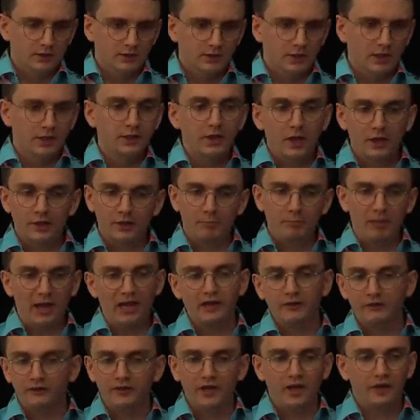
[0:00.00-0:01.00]
Another
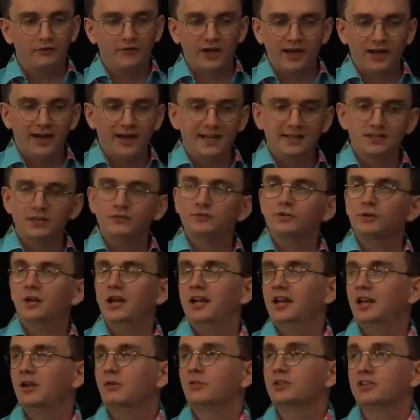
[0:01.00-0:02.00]
benefit of collective
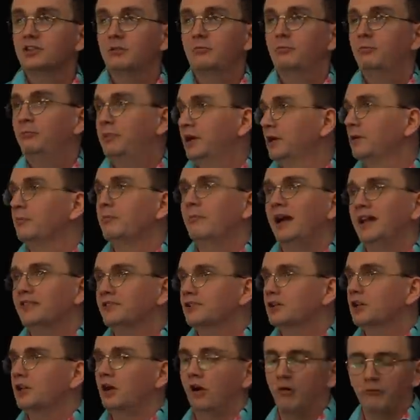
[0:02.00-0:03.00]
training was it built
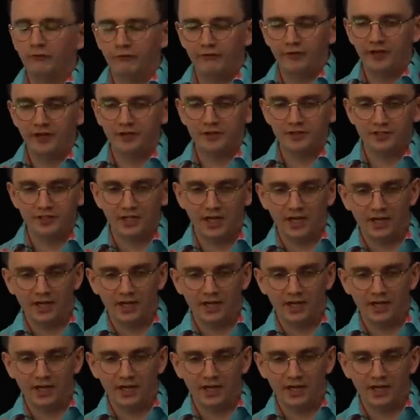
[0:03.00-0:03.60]
men's confidence